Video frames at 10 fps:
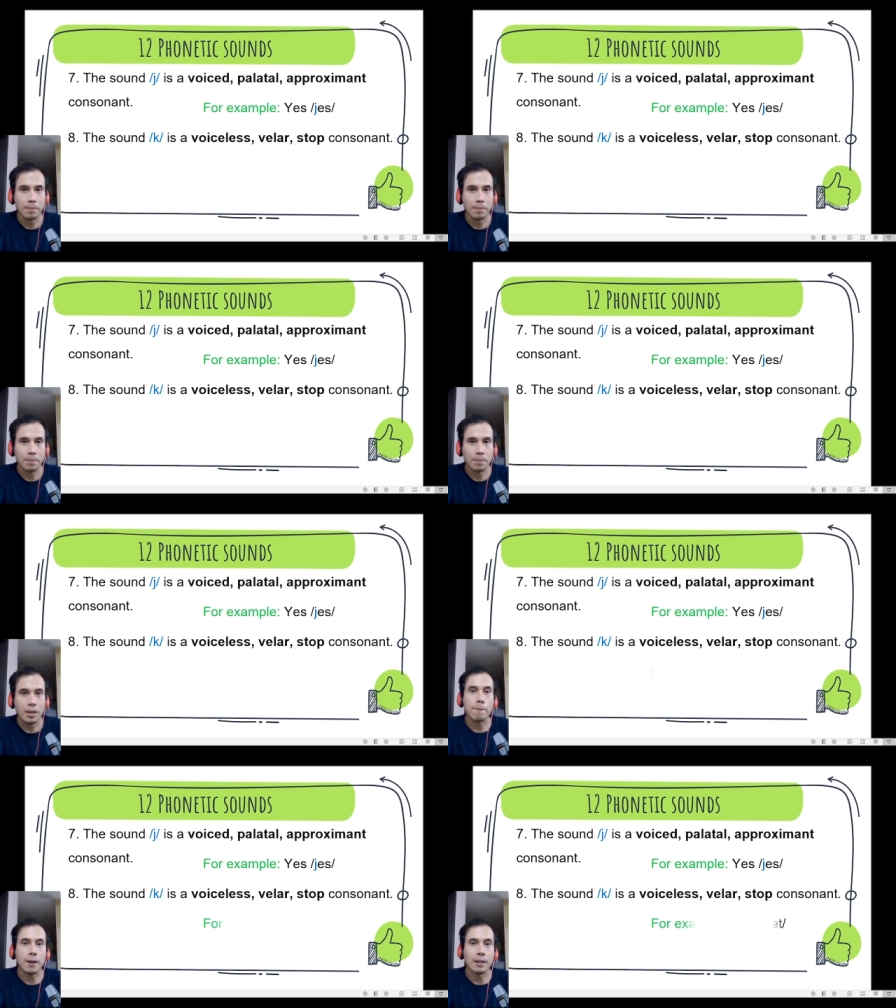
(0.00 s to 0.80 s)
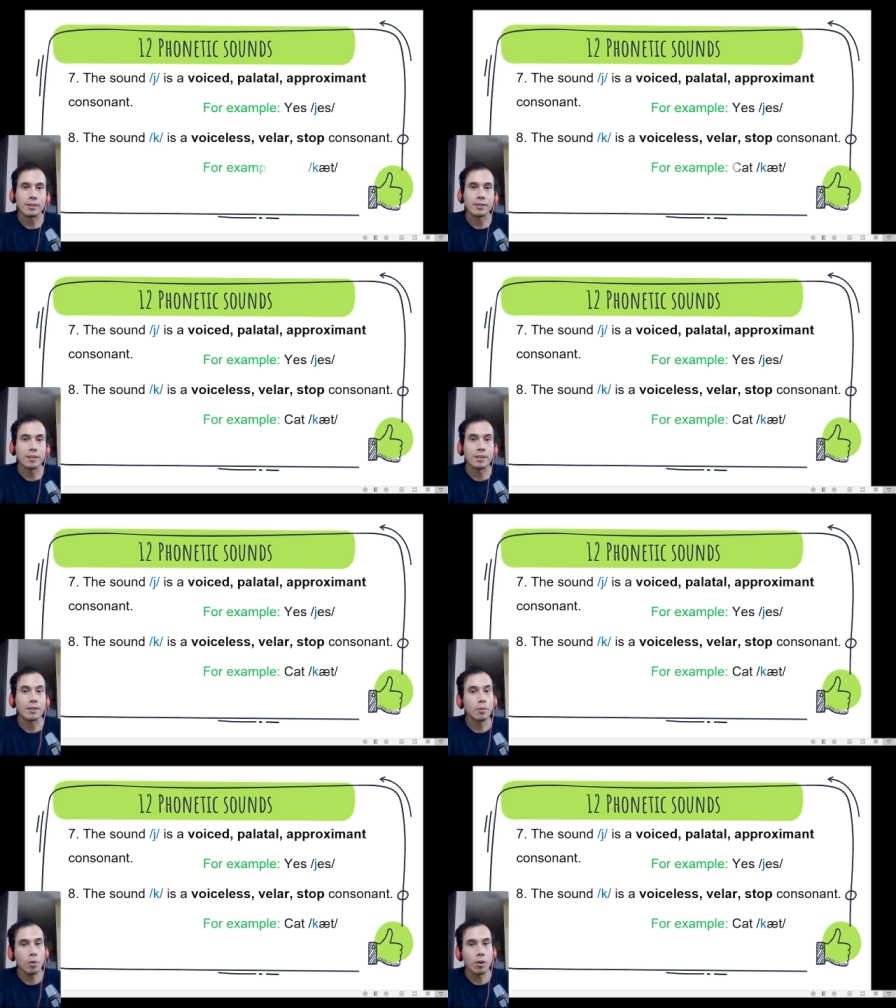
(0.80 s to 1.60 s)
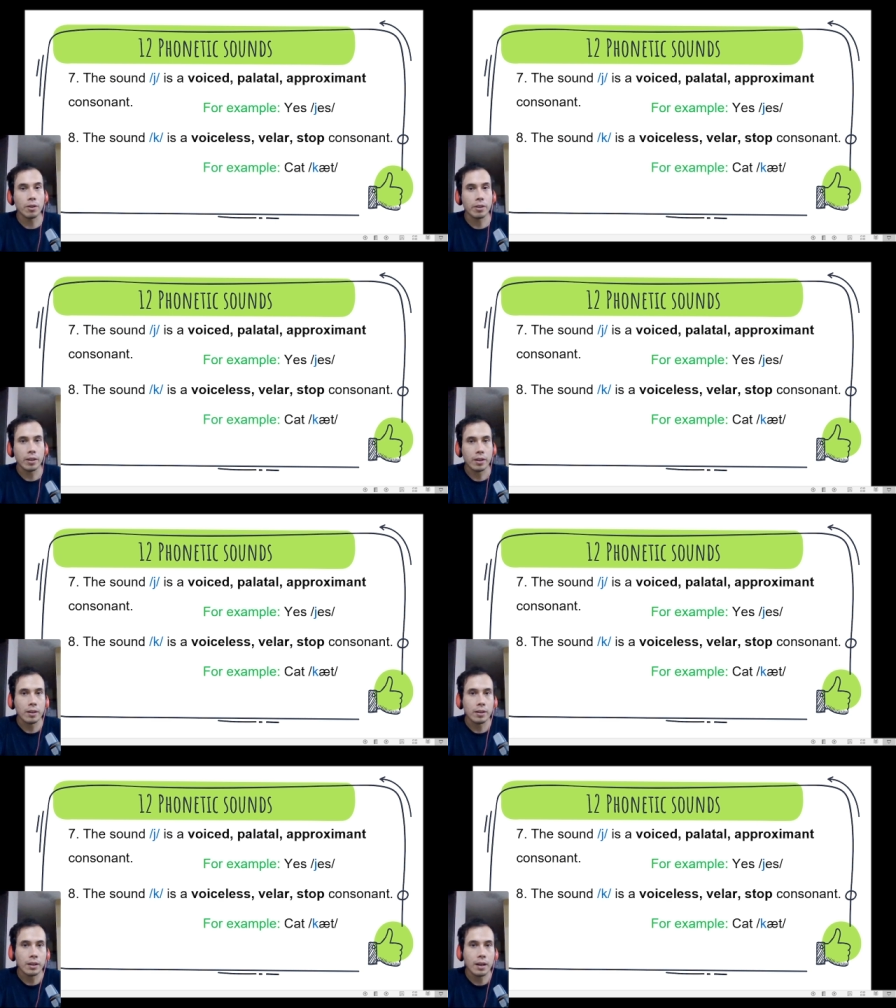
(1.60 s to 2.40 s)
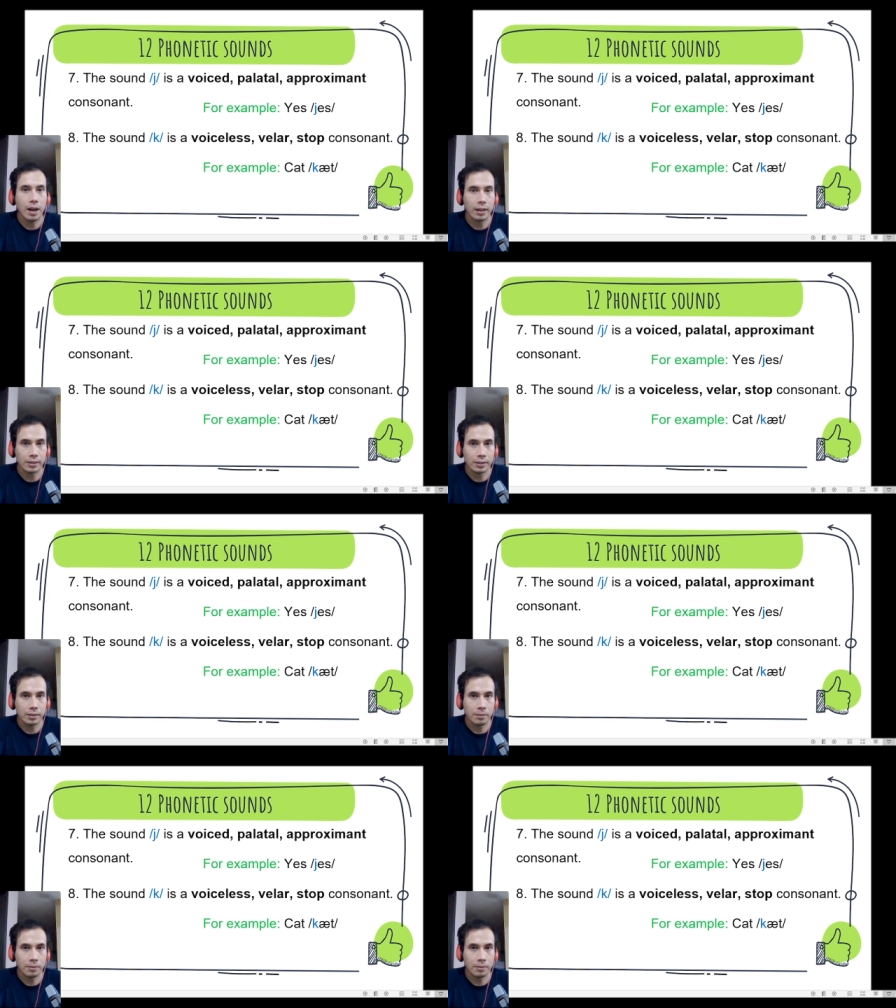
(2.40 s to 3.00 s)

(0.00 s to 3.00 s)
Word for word: We can find it in the word cat,